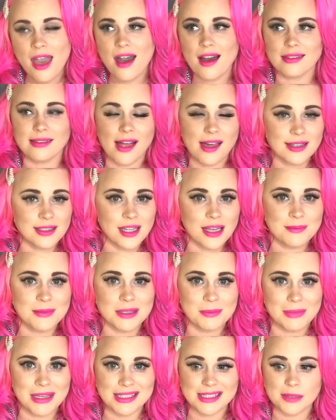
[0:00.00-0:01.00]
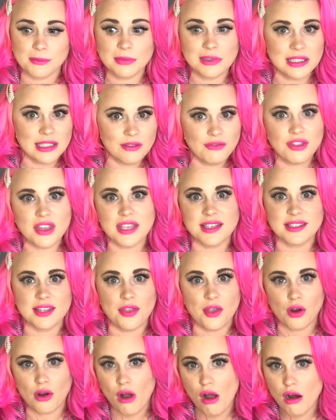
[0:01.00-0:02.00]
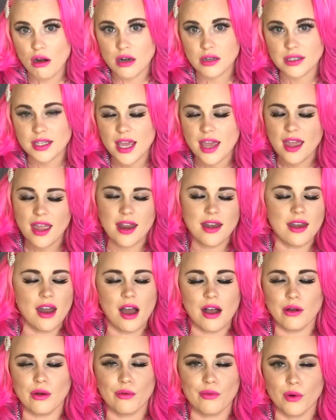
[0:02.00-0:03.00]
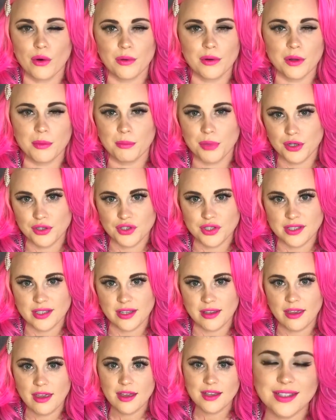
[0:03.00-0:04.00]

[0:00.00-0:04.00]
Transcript: A lot of times it makes them leave things in their cart and not go forward in purchasing.